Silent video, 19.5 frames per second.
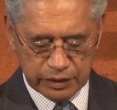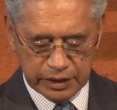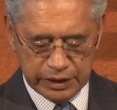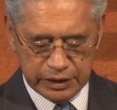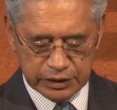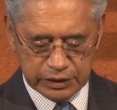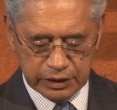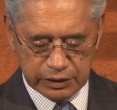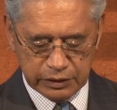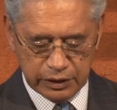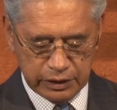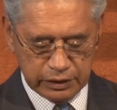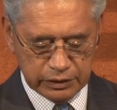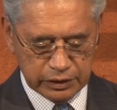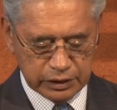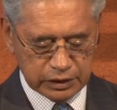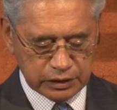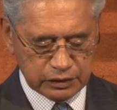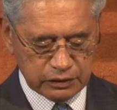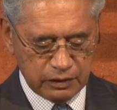release the
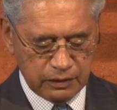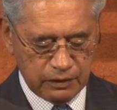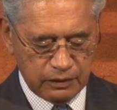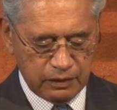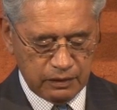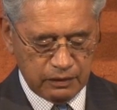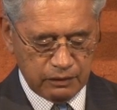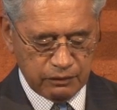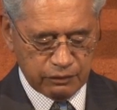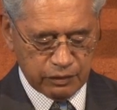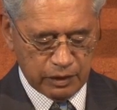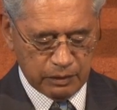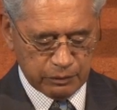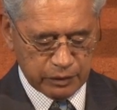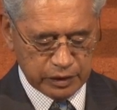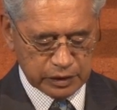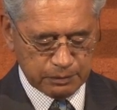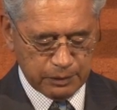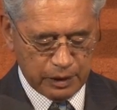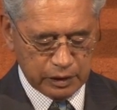donors from
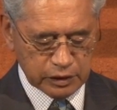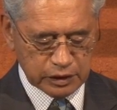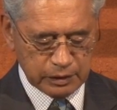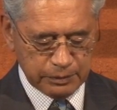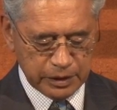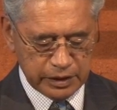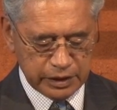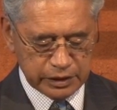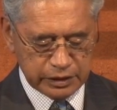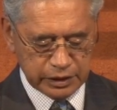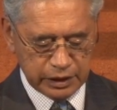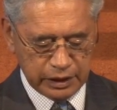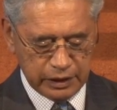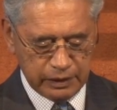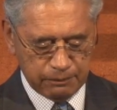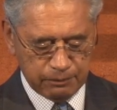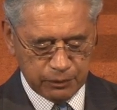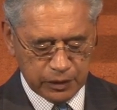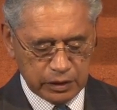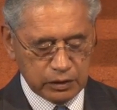
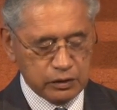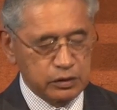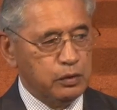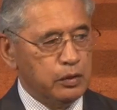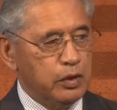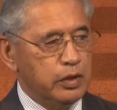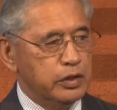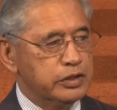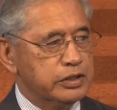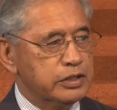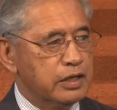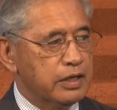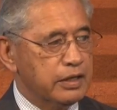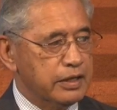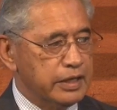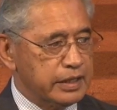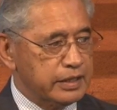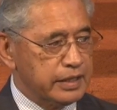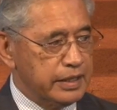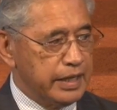responsibility towards
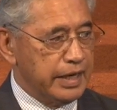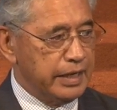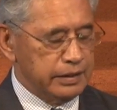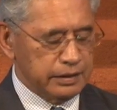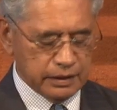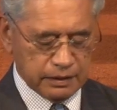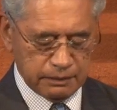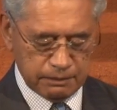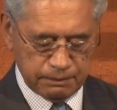that land.